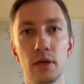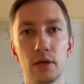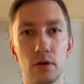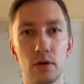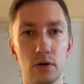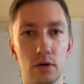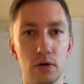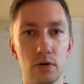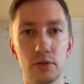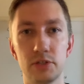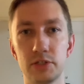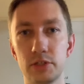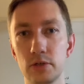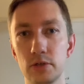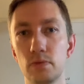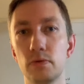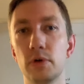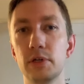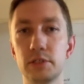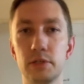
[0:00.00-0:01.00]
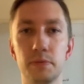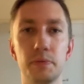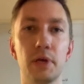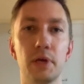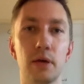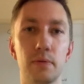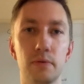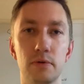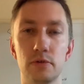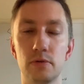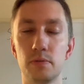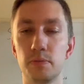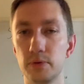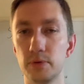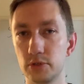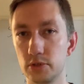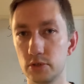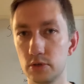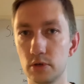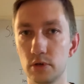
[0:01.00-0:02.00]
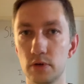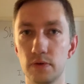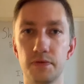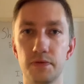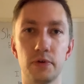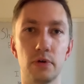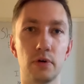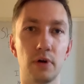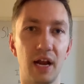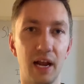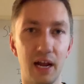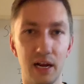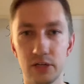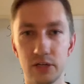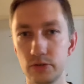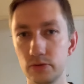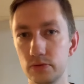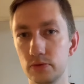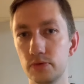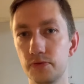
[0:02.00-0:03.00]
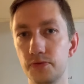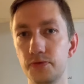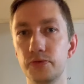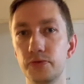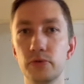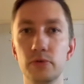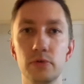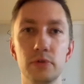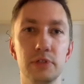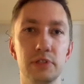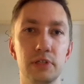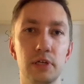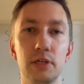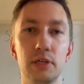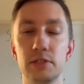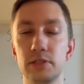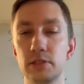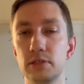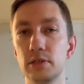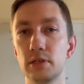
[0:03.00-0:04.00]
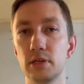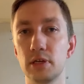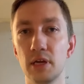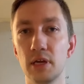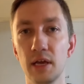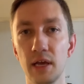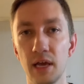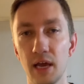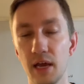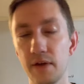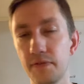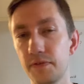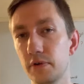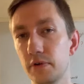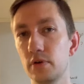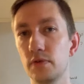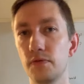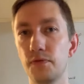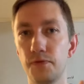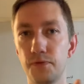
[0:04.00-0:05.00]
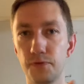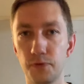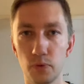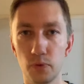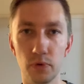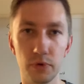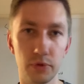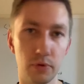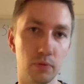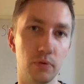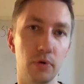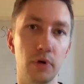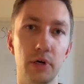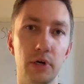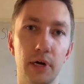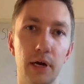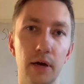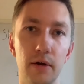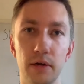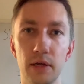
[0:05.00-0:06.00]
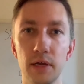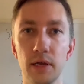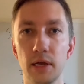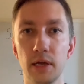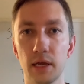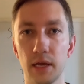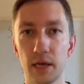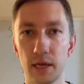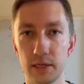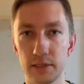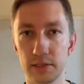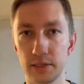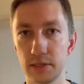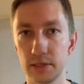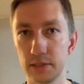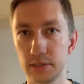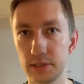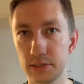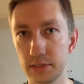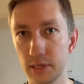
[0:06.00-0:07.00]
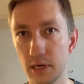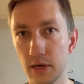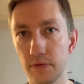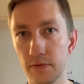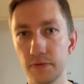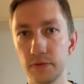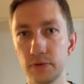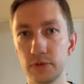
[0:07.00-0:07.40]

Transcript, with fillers: You're going to still want to be able to preserve your actual full intensity effort for the workout itself.